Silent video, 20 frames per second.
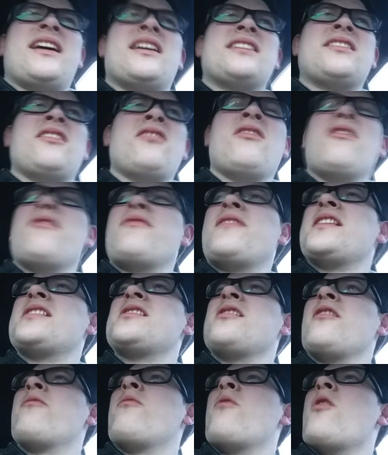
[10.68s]
I don't know if their
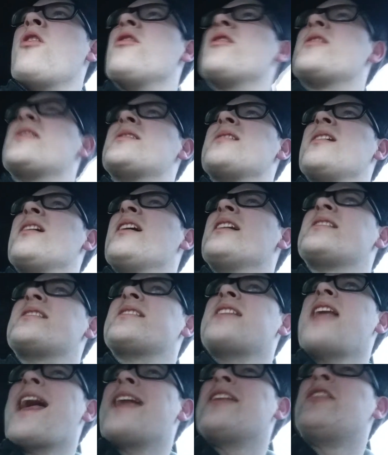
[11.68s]
stuff works as
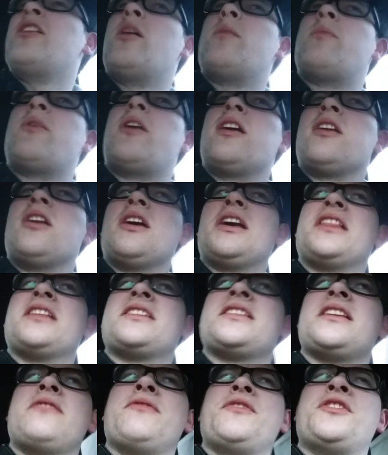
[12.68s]
stand-up. I like the
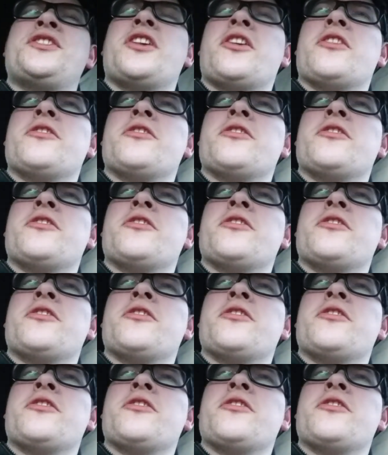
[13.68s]
TV show.